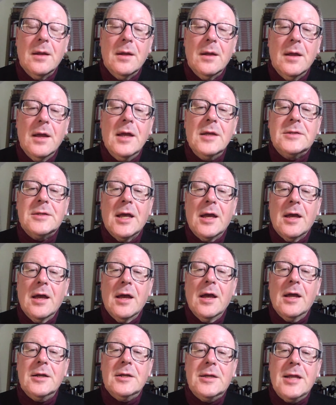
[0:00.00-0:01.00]
Is it
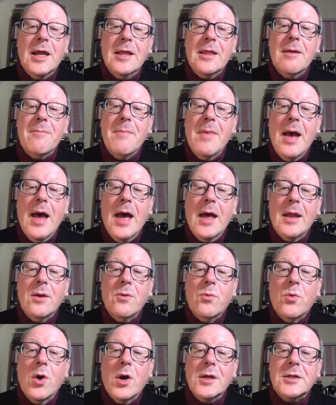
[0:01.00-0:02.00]
'at to the
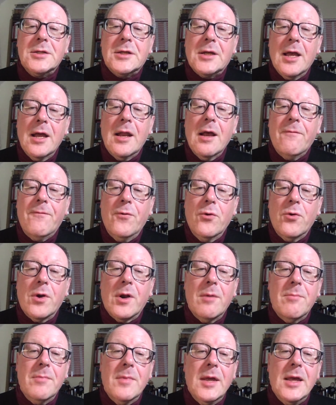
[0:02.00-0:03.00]
man wha's good afore
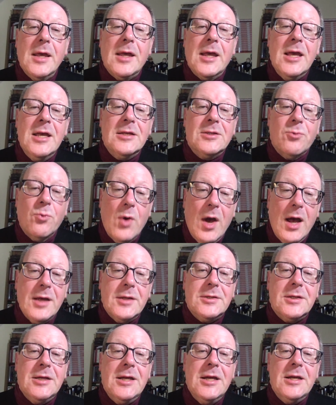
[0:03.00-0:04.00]
him he gies
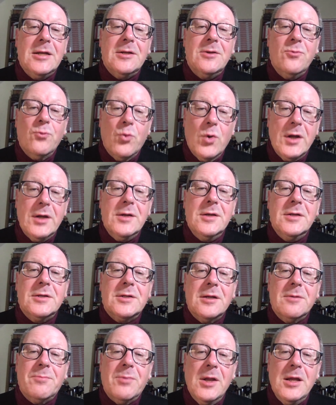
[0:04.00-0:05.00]
wise heat and wittens
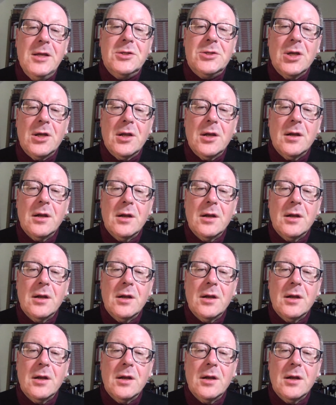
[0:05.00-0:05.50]
and pleasure,